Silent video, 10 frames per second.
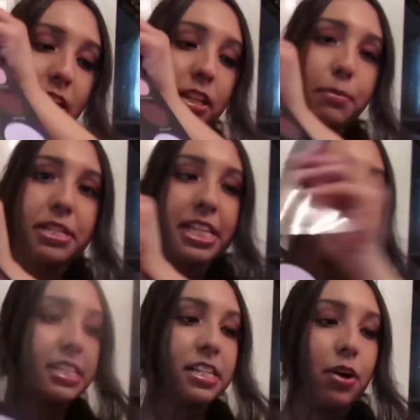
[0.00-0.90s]
Let me take
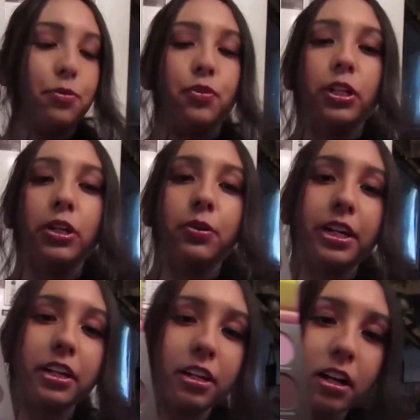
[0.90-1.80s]
this off really
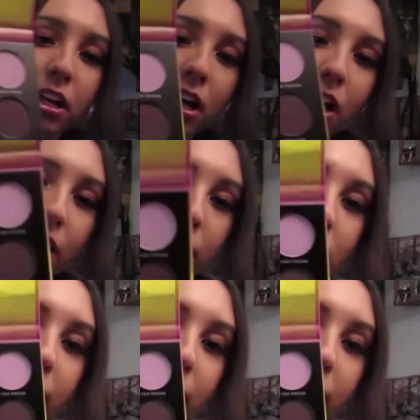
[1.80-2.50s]
quick. Look